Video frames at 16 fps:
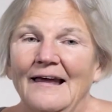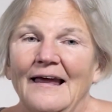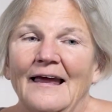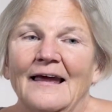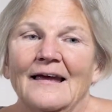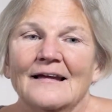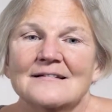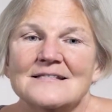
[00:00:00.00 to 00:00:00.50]

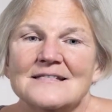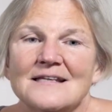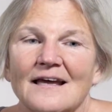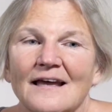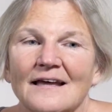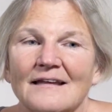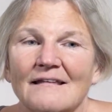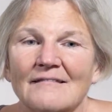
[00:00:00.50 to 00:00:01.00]
And
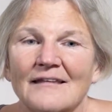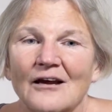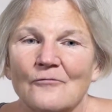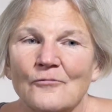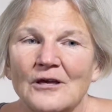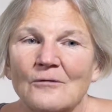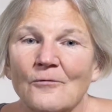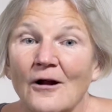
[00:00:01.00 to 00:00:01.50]
that
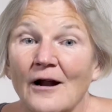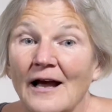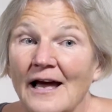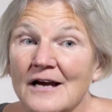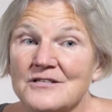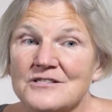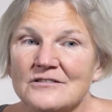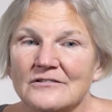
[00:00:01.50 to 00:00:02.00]
we were
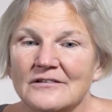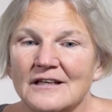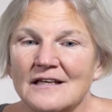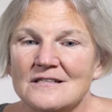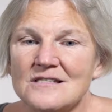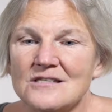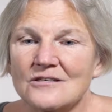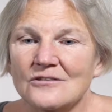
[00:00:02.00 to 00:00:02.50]
actually
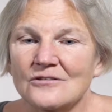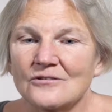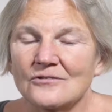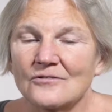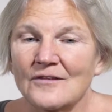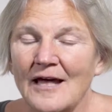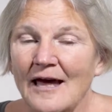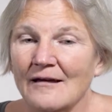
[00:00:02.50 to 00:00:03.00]

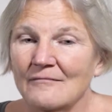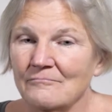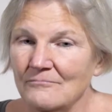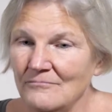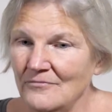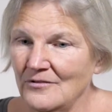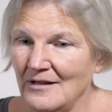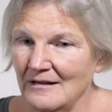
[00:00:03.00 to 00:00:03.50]

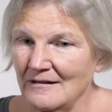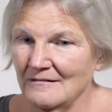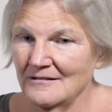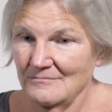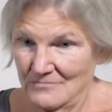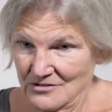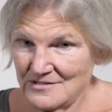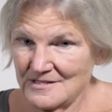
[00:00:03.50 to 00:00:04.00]

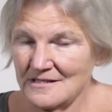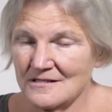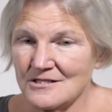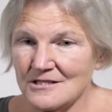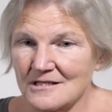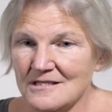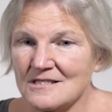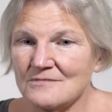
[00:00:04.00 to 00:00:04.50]
the
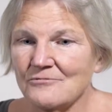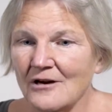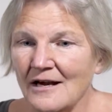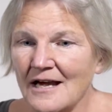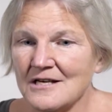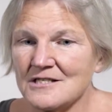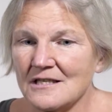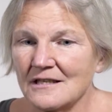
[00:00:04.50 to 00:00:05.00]
musicians were
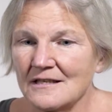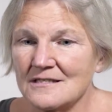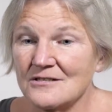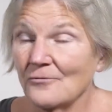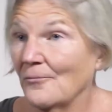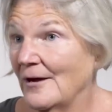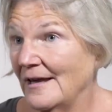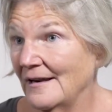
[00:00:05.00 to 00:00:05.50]
actually
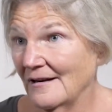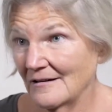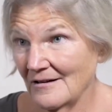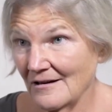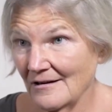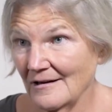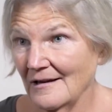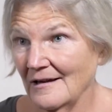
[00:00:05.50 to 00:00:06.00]
to wait on
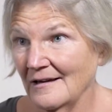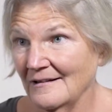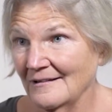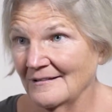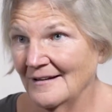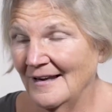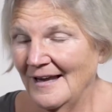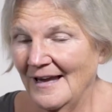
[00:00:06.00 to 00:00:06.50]
God
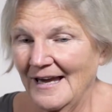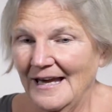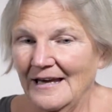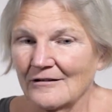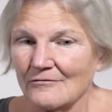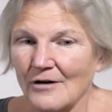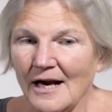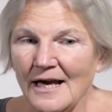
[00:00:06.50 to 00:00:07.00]

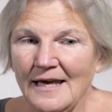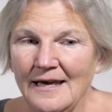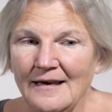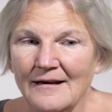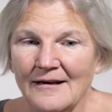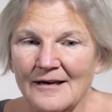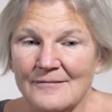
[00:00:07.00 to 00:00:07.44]
and write